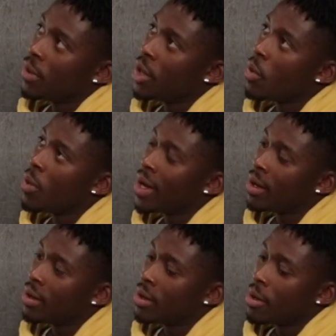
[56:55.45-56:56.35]
In a
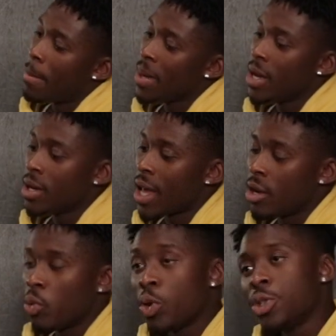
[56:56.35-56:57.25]
way.
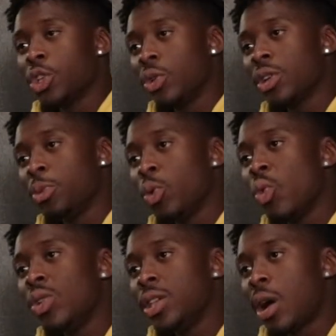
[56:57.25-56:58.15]
And what was so good, we were
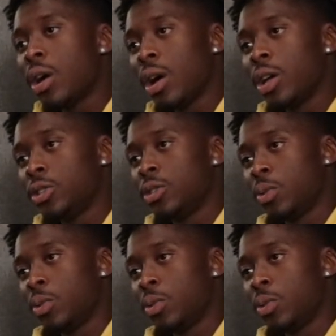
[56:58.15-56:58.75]
all a young cast as